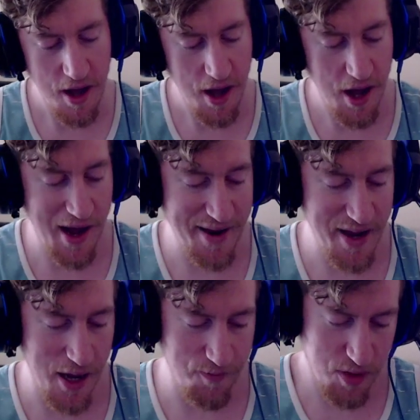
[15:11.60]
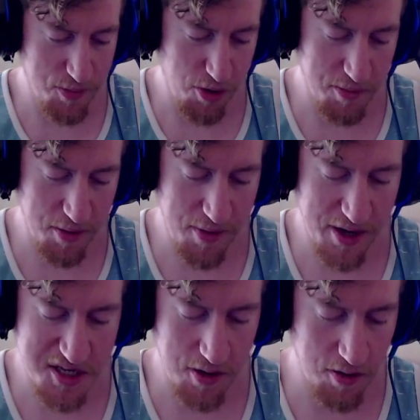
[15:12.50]
Uh, I got him from the Pokemon Mega
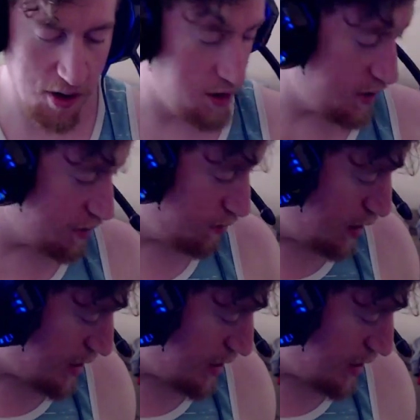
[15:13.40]
Center along with...